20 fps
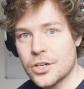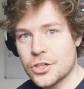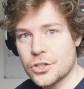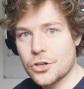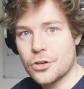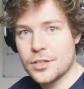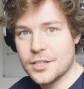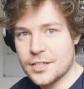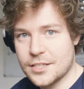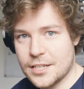
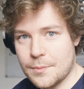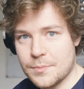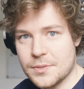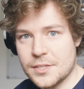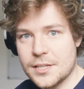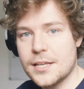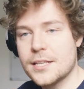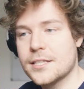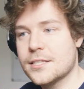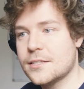show the same
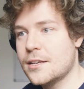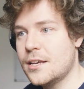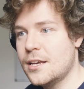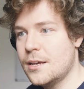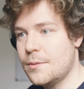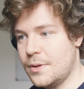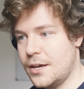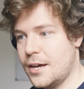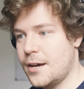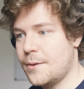scenes,
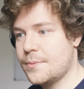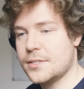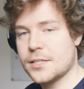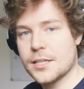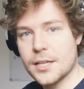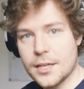perhaps